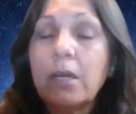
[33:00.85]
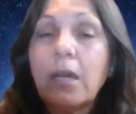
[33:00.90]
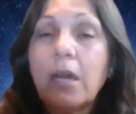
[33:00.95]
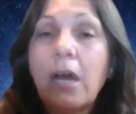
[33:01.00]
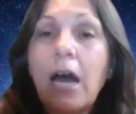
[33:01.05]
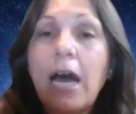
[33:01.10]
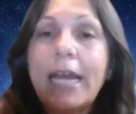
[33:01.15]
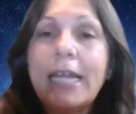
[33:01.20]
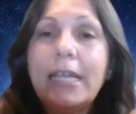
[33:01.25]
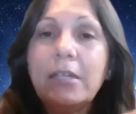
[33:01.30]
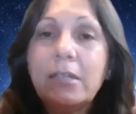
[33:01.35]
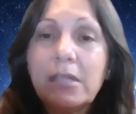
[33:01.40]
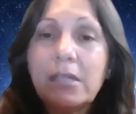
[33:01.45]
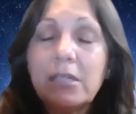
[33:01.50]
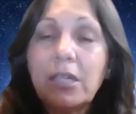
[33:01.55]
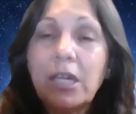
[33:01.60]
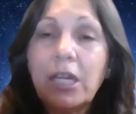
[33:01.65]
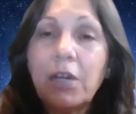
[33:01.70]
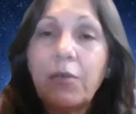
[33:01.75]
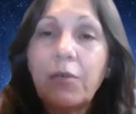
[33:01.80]
a
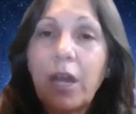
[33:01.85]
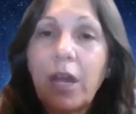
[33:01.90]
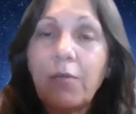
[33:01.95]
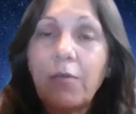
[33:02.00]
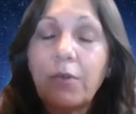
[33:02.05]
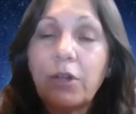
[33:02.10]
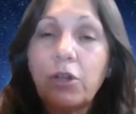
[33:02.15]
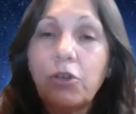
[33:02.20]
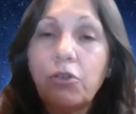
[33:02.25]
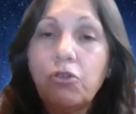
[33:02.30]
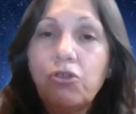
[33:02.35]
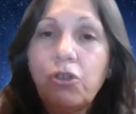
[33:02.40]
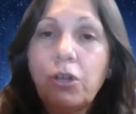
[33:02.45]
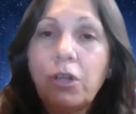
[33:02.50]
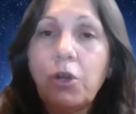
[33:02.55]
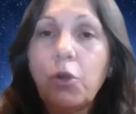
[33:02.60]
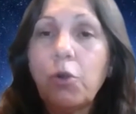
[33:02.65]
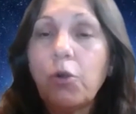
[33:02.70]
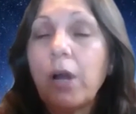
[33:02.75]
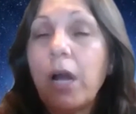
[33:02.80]
heightened state of
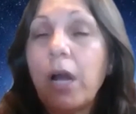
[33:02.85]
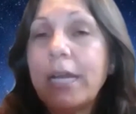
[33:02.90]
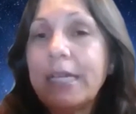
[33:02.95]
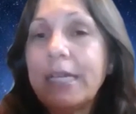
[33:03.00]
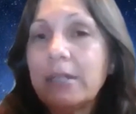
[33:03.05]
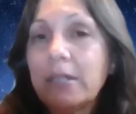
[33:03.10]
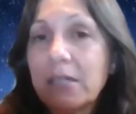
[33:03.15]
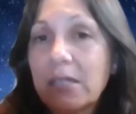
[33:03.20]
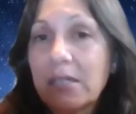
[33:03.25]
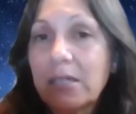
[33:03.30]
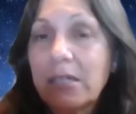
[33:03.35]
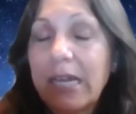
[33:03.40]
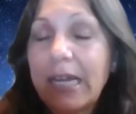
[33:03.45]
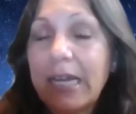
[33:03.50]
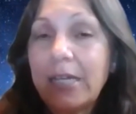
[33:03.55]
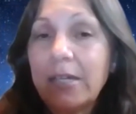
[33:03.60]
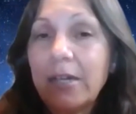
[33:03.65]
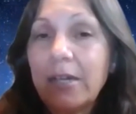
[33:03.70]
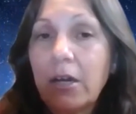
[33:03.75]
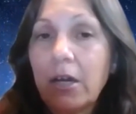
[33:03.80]
evolution or a heightened
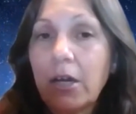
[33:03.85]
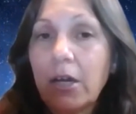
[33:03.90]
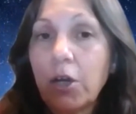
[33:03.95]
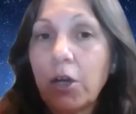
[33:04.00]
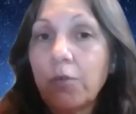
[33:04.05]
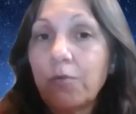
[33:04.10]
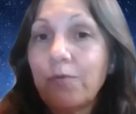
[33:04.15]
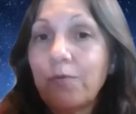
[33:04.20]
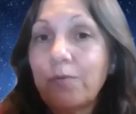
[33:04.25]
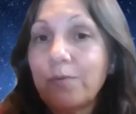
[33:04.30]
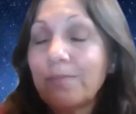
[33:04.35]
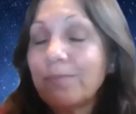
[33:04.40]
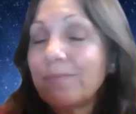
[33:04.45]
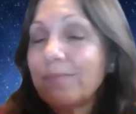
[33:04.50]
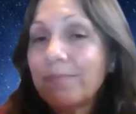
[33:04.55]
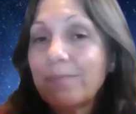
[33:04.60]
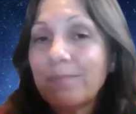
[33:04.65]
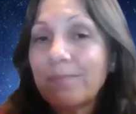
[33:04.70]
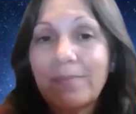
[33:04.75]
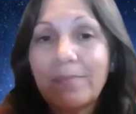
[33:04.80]
state of
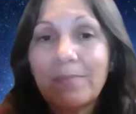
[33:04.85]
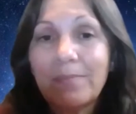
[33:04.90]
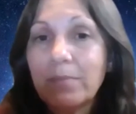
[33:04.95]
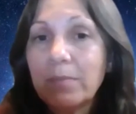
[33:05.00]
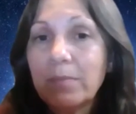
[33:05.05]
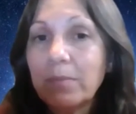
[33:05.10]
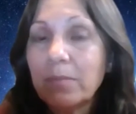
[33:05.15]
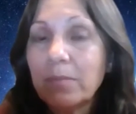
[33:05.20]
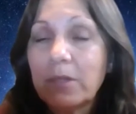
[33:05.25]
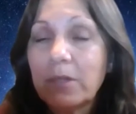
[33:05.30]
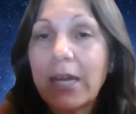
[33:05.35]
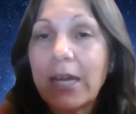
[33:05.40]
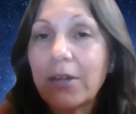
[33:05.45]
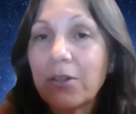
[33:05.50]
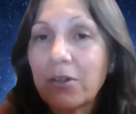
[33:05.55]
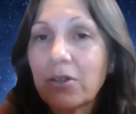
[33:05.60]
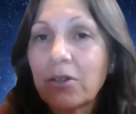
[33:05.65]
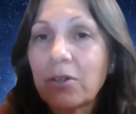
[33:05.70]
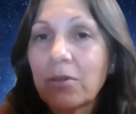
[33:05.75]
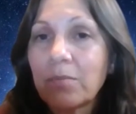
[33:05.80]

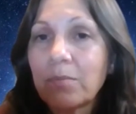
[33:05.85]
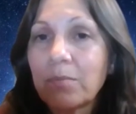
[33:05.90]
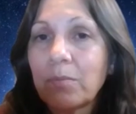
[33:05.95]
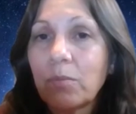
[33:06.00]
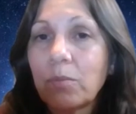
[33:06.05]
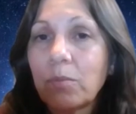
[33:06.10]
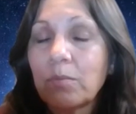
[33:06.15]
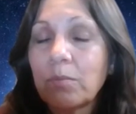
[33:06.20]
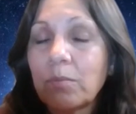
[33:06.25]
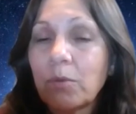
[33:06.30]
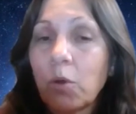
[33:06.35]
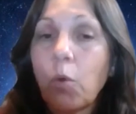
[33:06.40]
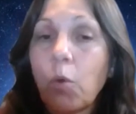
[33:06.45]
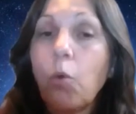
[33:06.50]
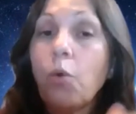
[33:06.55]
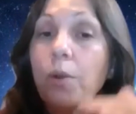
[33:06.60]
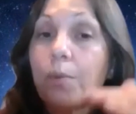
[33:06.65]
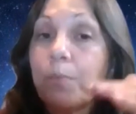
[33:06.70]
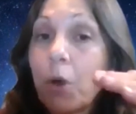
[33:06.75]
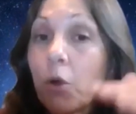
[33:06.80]
death,
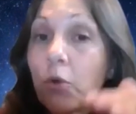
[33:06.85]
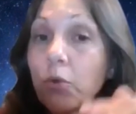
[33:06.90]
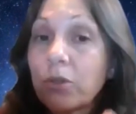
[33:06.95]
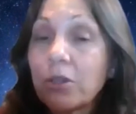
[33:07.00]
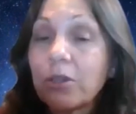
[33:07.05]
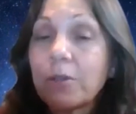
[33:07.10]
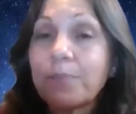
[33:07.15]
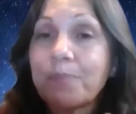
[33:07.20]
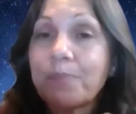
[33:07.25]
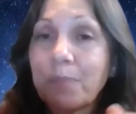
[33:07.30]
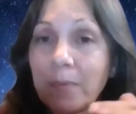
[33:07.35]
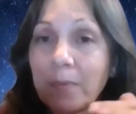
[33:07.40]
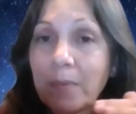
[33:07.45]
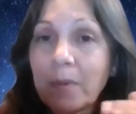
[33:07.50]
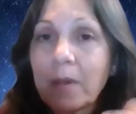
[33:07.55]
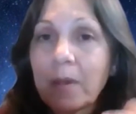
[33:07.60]
or both.